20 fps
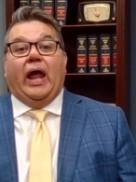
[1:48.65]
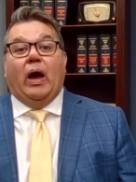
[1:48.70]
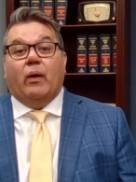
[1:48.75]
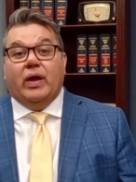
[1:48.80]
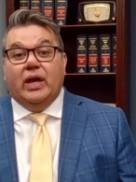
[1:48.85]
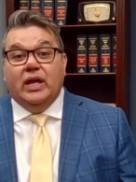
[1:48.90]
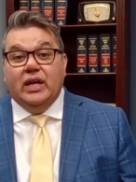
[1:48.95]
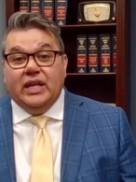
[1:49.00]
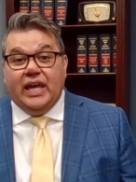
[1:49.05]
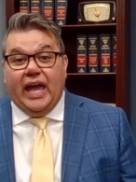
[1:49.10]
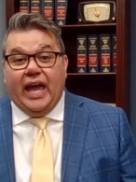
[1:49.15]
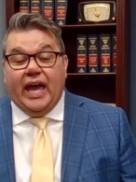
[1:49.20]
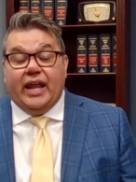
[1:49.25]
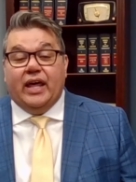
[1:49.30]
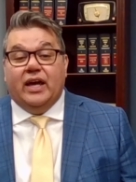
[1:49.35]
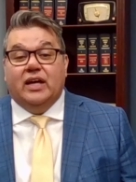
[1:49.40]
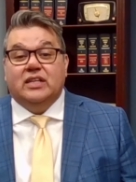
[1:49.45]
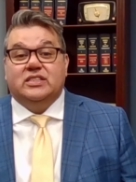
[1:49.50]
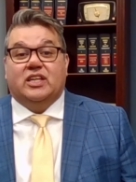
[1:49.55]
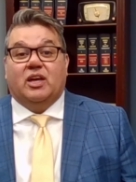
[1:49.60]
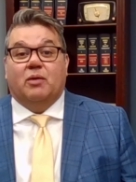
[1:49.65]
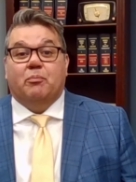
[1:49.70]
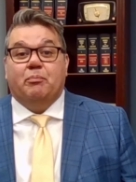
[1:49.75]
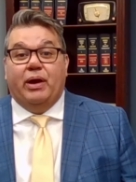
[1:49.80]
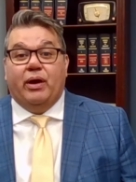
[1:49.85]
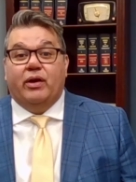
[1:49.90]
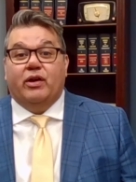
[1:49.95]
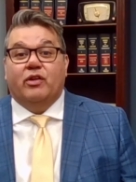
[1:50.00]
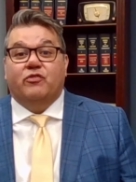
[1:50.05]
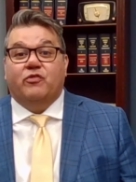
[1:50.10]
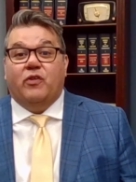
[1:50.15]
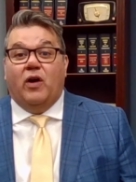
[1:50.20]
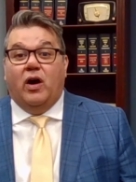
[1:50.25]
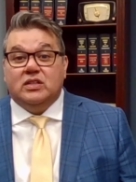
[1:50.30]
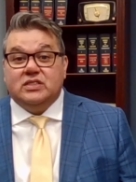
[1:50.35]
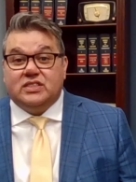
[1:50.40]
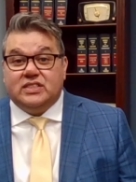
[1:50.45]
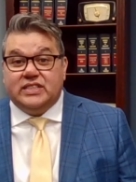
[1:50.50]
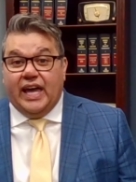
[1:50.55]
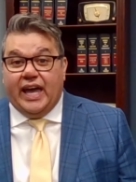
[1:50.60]
Now, Indiana is a comparative
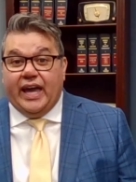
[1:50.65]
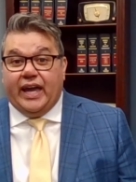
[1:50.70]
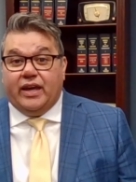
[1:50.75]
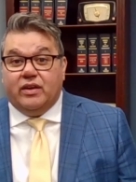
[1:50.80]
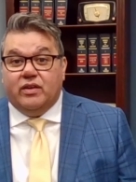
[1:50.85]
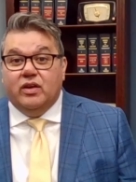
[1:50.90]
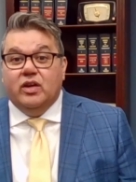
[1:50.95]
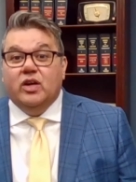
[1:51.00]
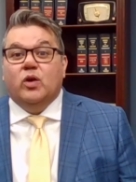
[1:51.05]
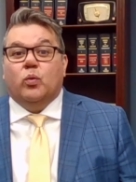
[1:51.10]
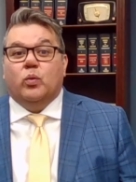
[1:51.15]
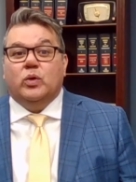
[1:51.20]
fault state,